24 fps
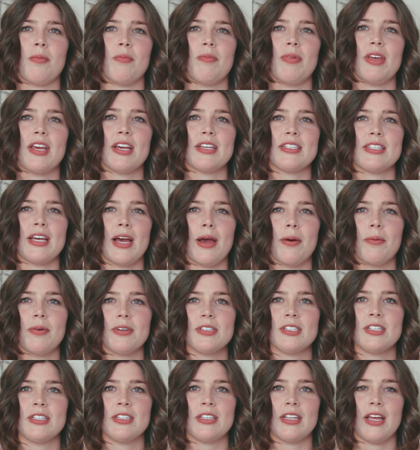because I
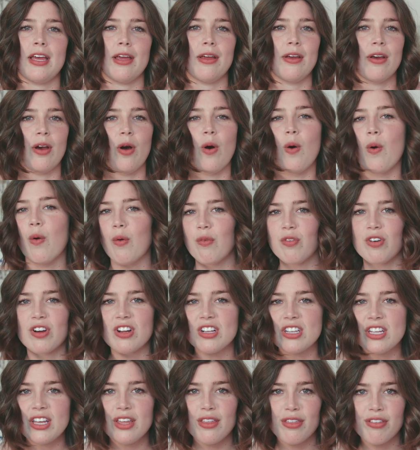wasn't like
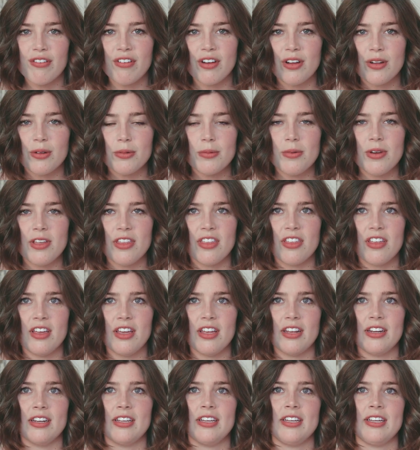overly thrilled with
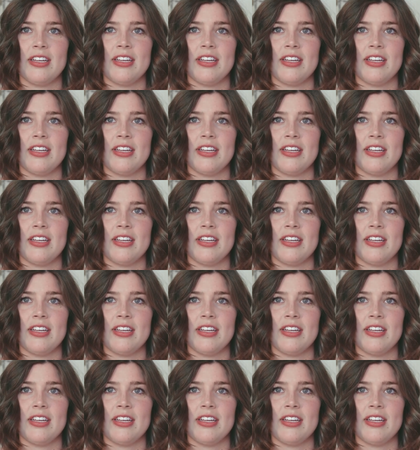it.